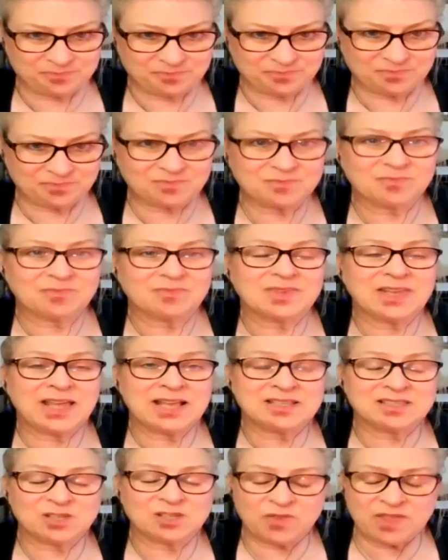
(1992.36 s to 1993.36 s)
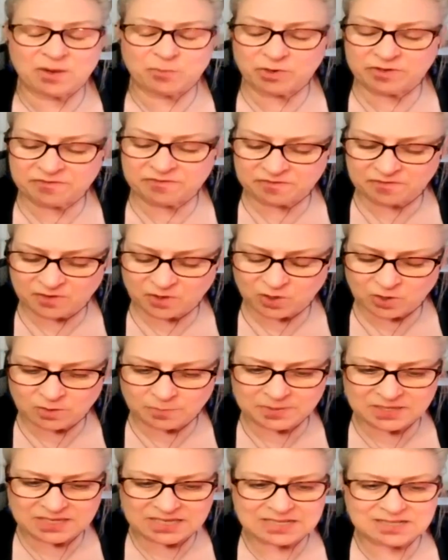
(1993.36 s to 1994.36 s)
Right. And, and so that referral. And
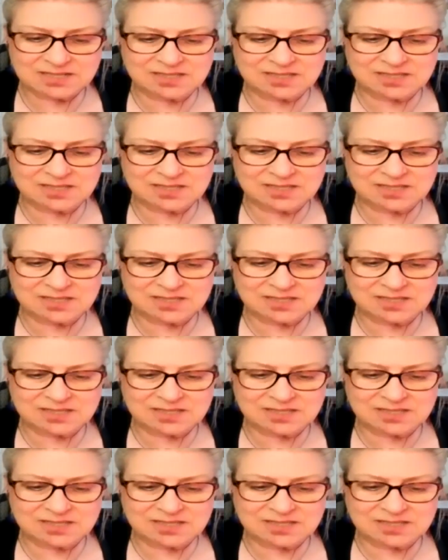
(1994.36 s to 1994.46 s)
the magic